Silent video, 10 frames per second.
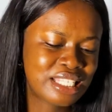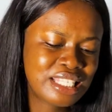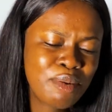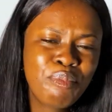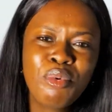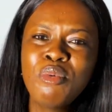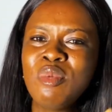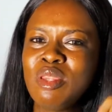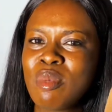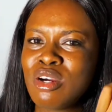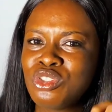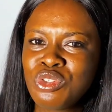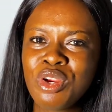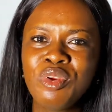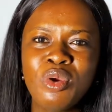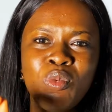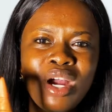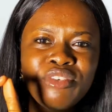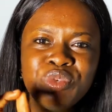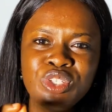simple, minimal jewelry,
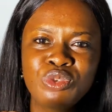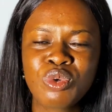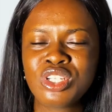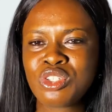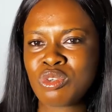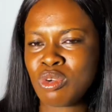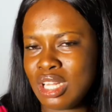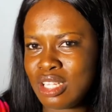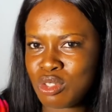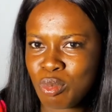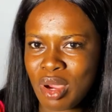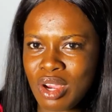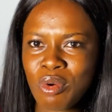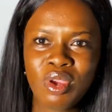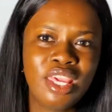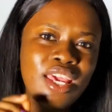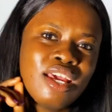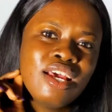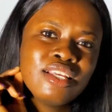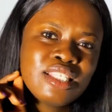one wristwatch, a little bangle here,
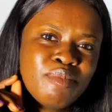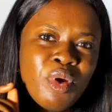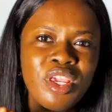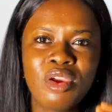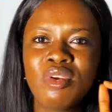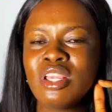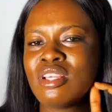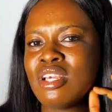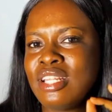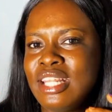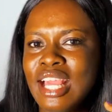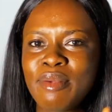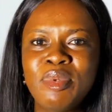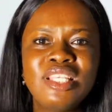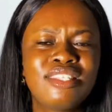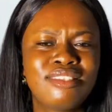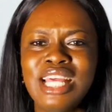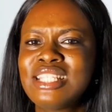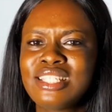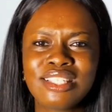small earring, neck piece.
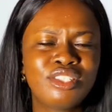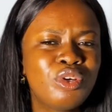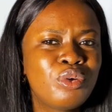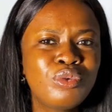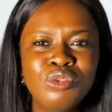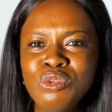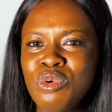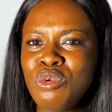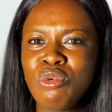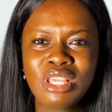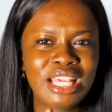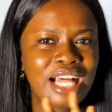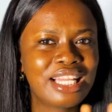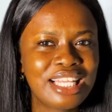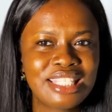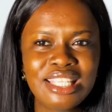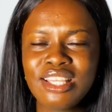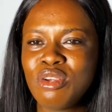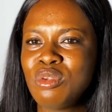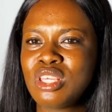That's it. You're good to go. You're looking classy.
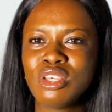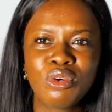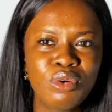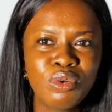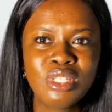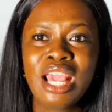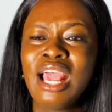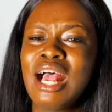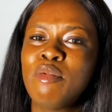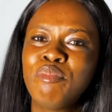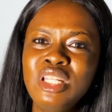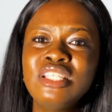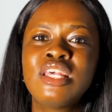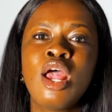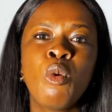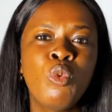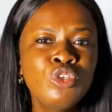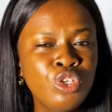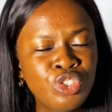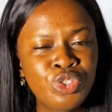You're looking good. And please,
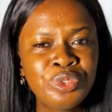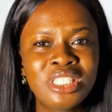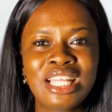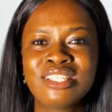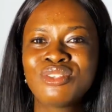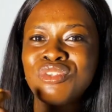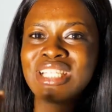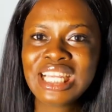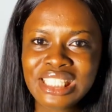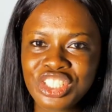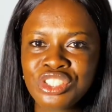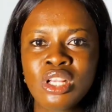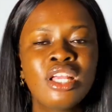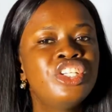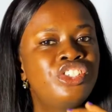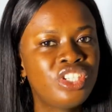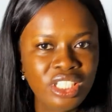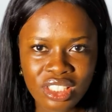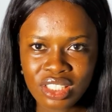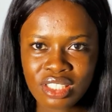once your jewelry starts to tarnish,
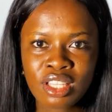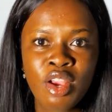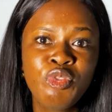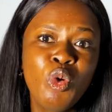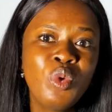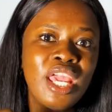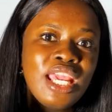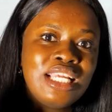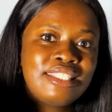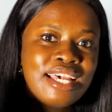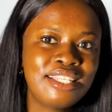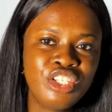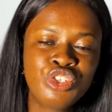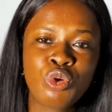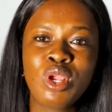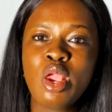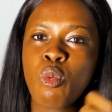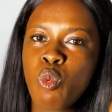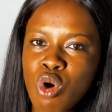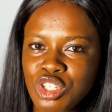change it. Don't wear a tarnished or a
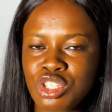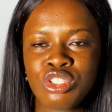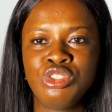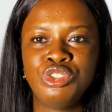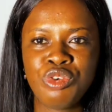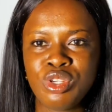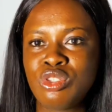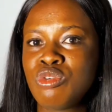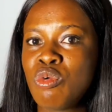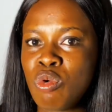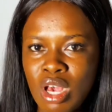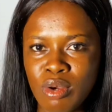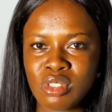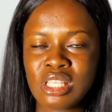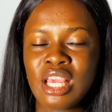washed jewelry to go out.